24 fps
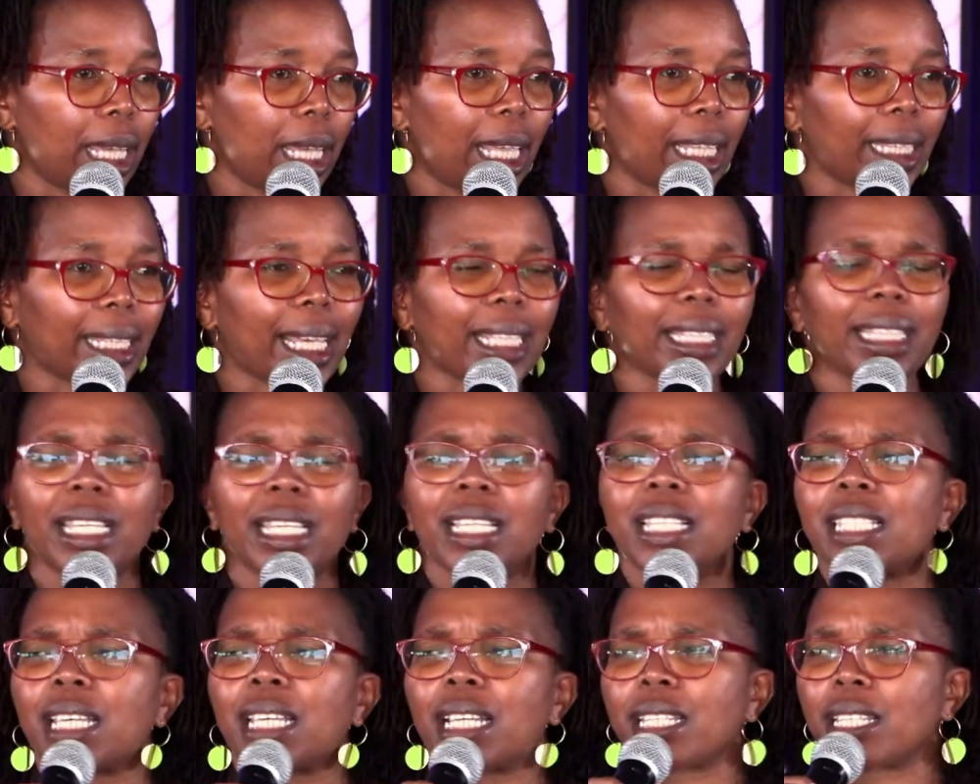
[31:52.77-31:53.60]
There are things
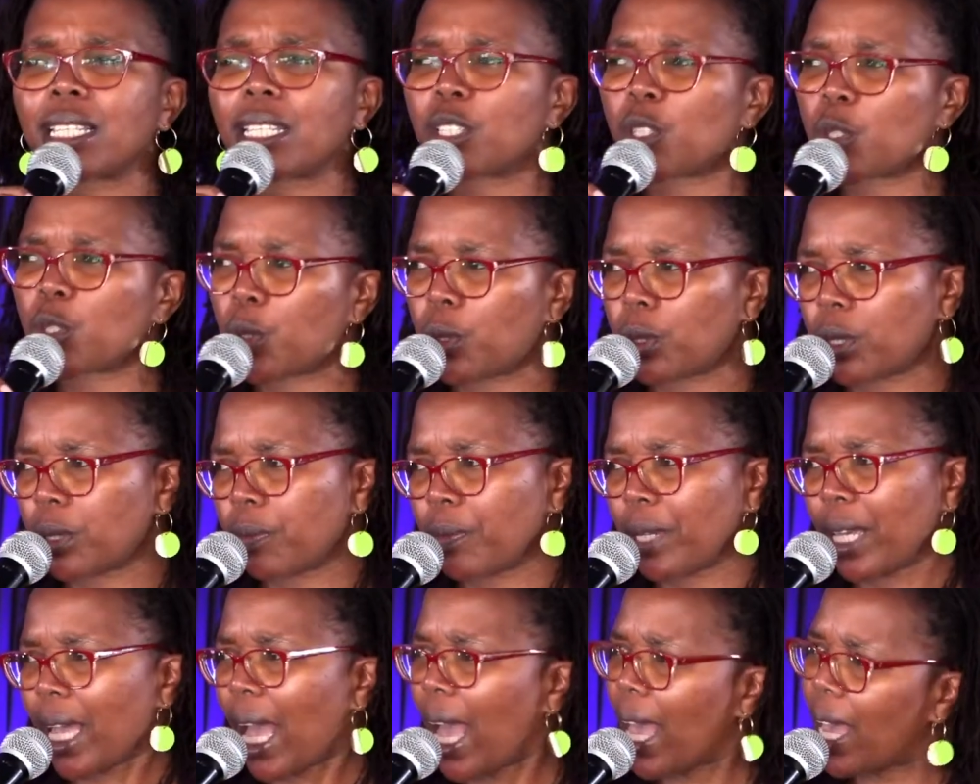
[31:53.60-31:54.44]
that he told me.
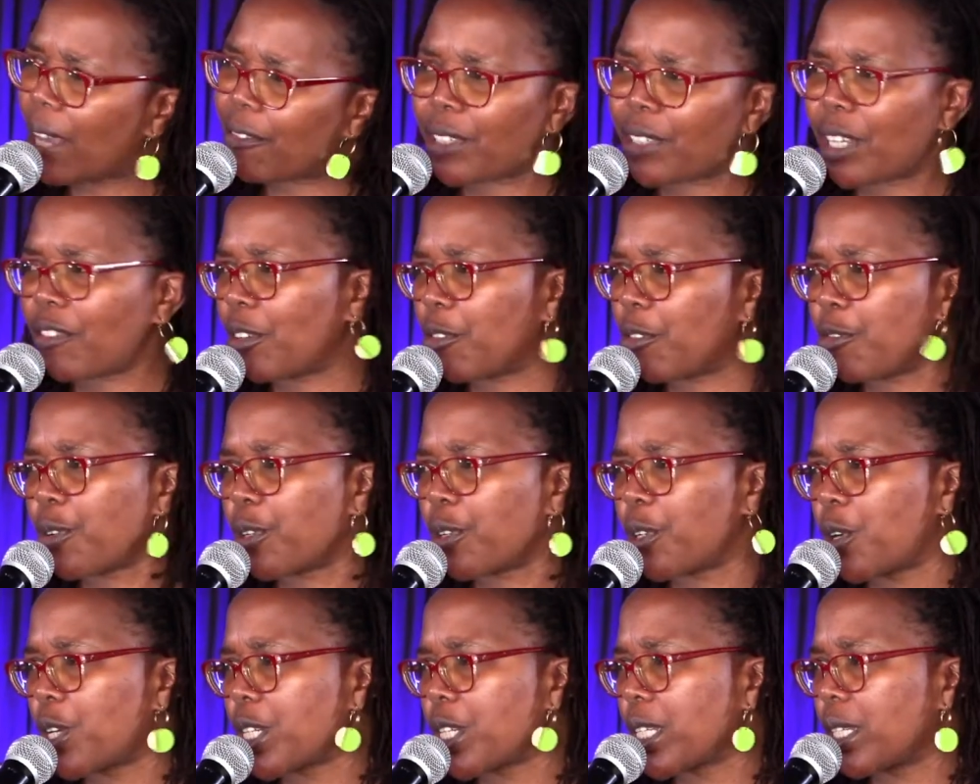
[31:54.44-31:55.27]
I have never
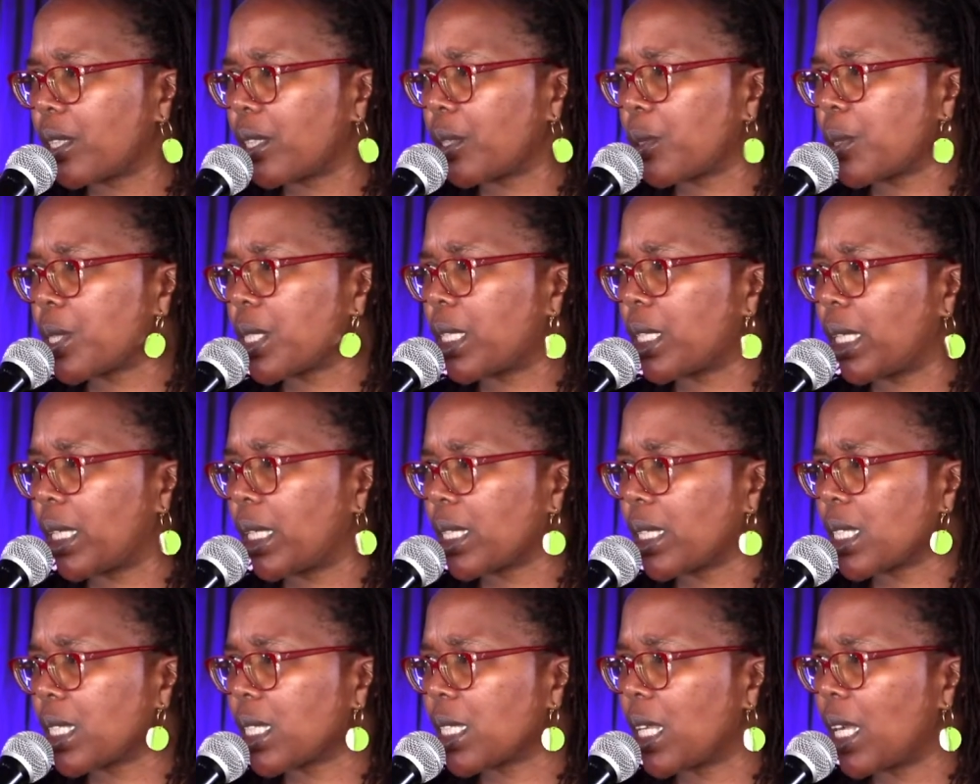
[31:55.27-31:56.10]
forgotten those
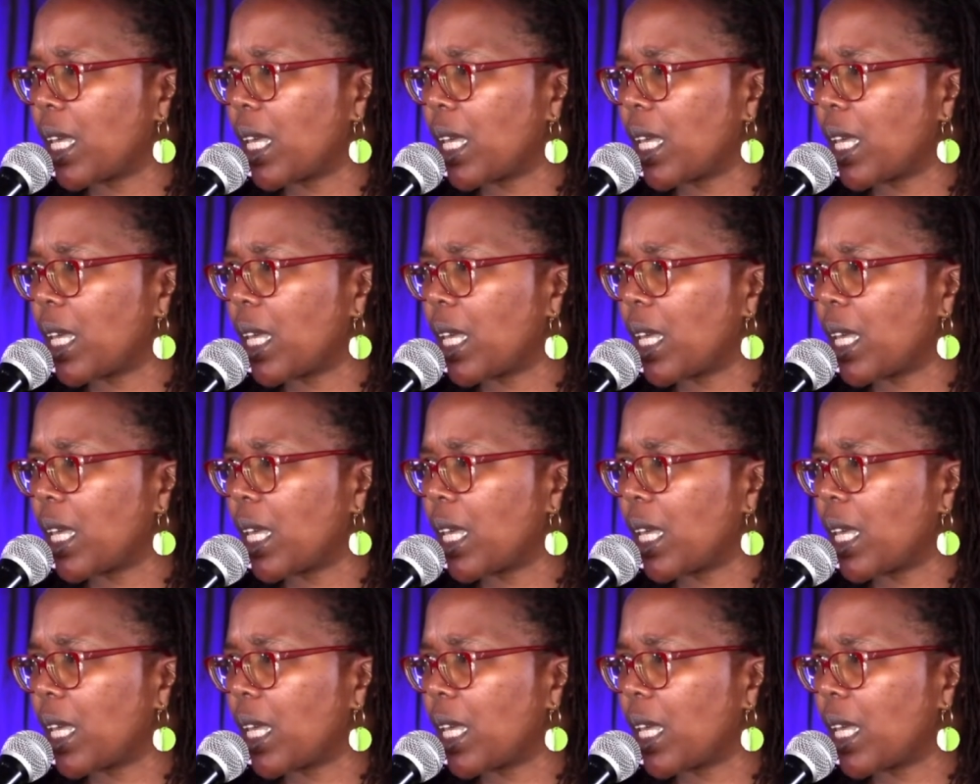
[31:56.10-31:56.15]
things.